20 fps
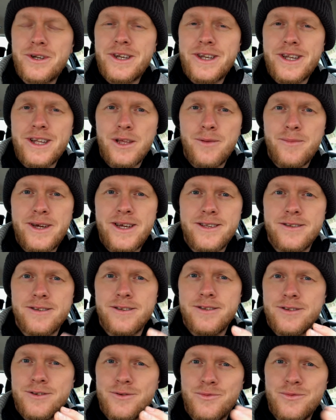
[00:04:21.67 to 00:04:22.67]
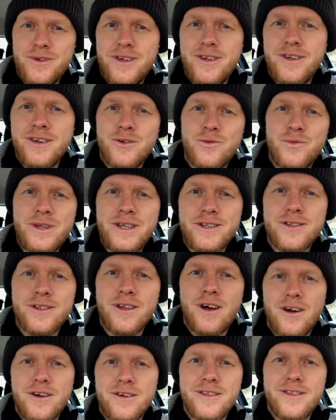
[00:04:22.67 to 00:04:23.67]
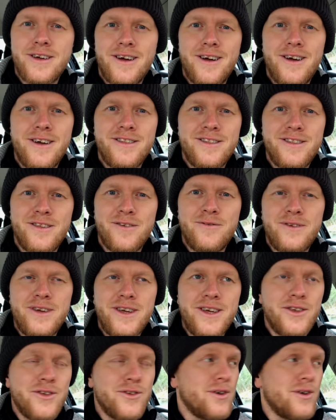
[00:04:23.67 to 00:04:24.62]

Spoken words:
on a daily basis to restock the feed.